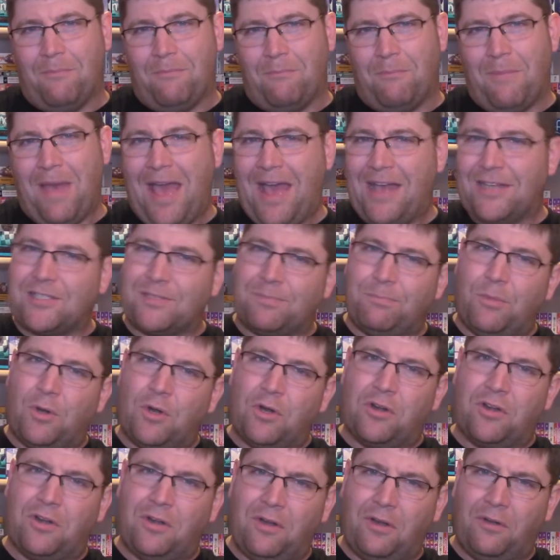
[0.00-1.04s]
mass
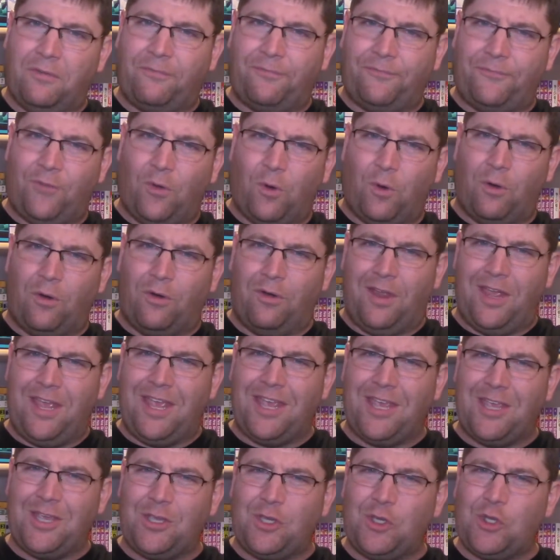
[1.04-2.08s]
murder for
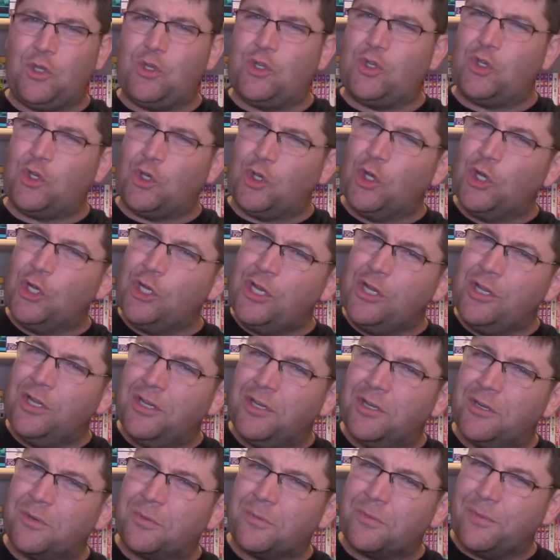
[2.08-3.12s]
a good
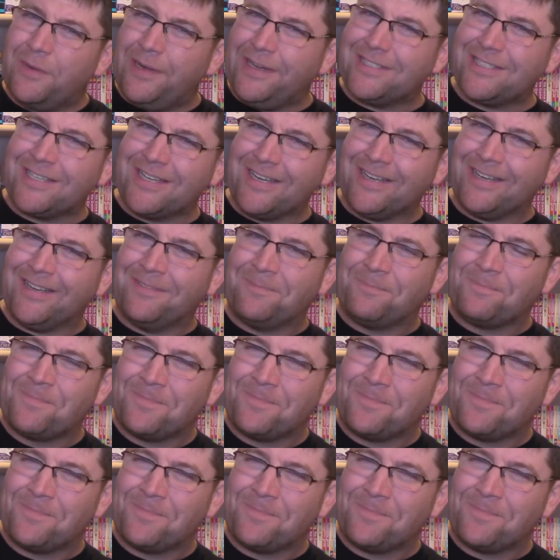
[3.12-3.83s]
reason.